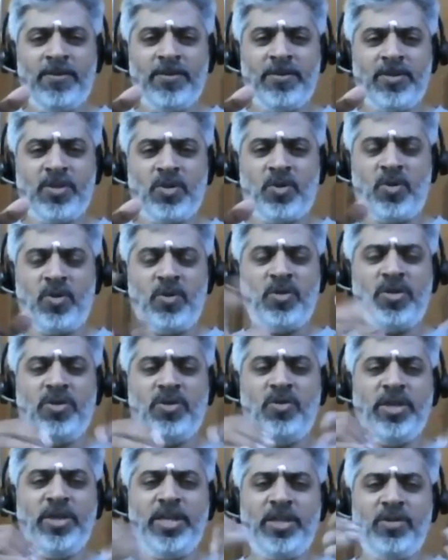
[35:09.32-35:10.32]
So okay, you
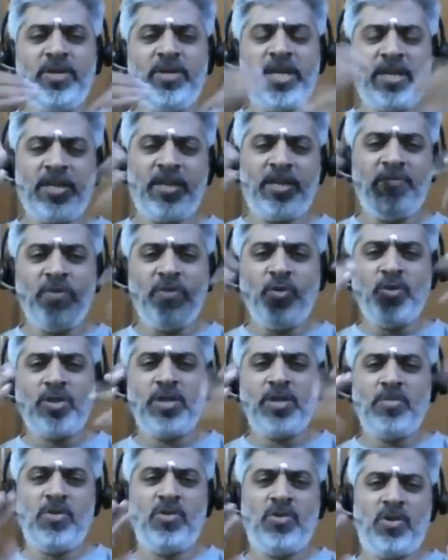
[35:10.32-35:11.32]
don't need to get confused
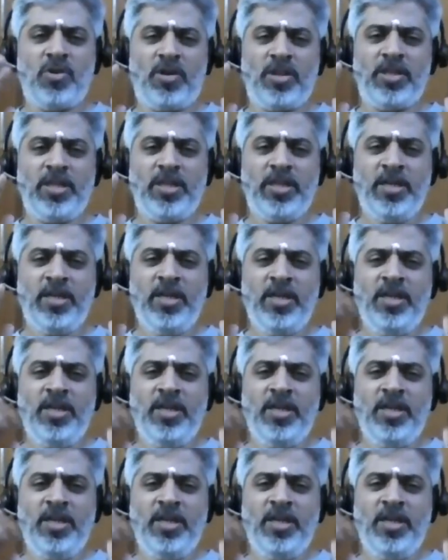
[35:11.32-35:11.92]
about all that.